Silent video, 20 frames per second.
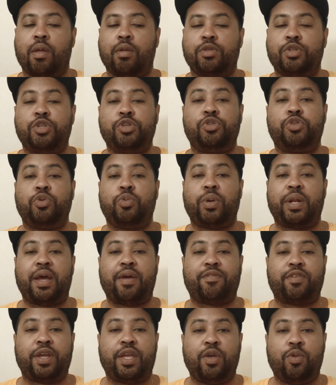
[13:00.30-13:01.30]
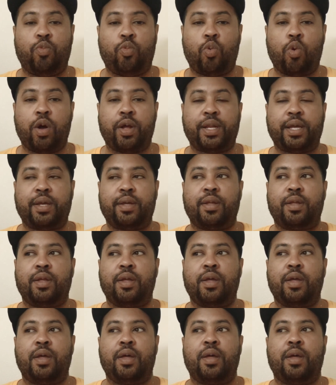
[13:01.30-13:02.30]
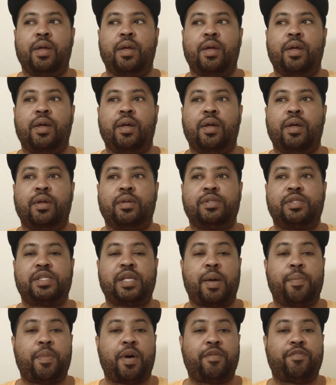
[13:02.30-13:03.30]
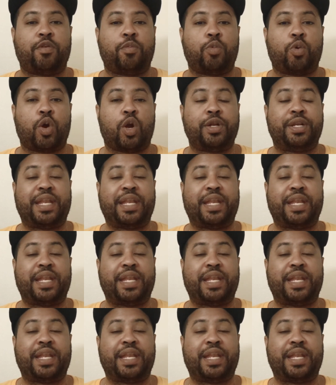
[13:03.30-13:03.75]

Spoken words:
to do whatever he wanted. Some of them were